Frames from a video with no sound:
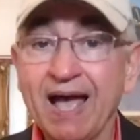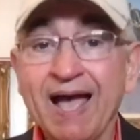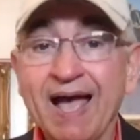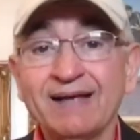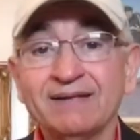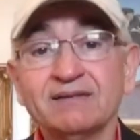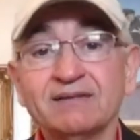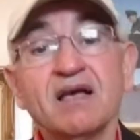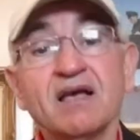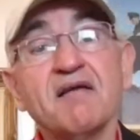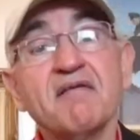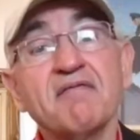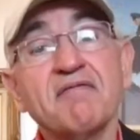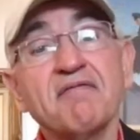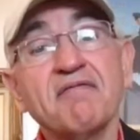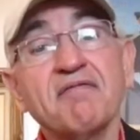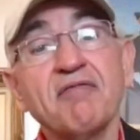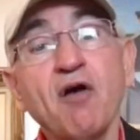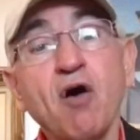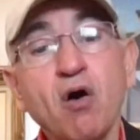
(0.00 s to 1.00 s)
And
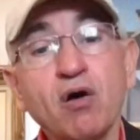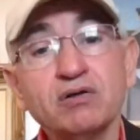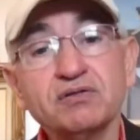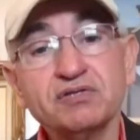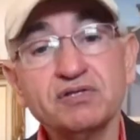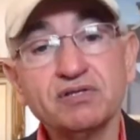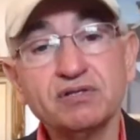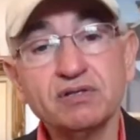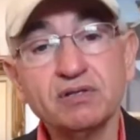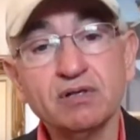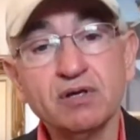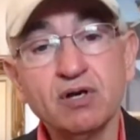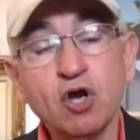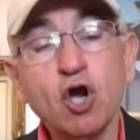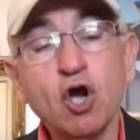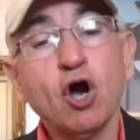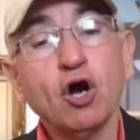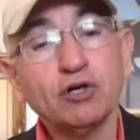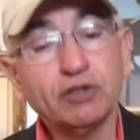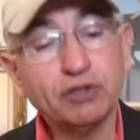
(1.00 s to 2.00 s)
thoughts
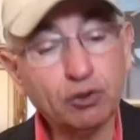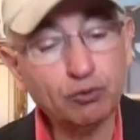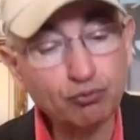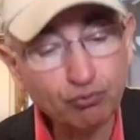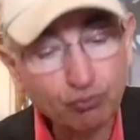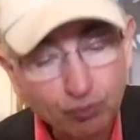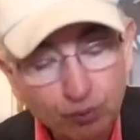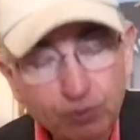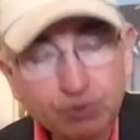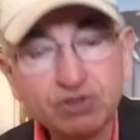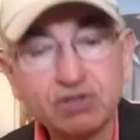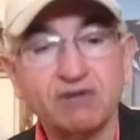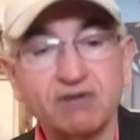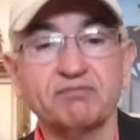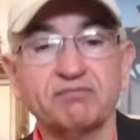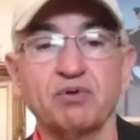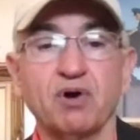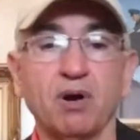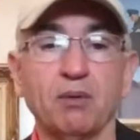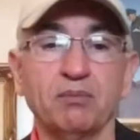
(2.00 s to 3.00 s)
are the roots
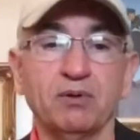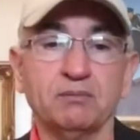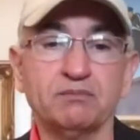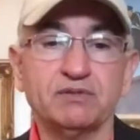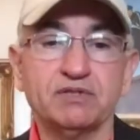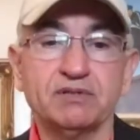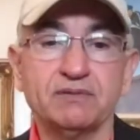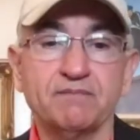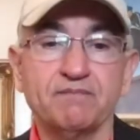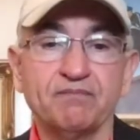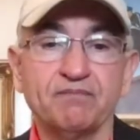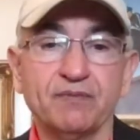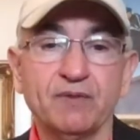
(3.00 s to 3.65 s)
of problems,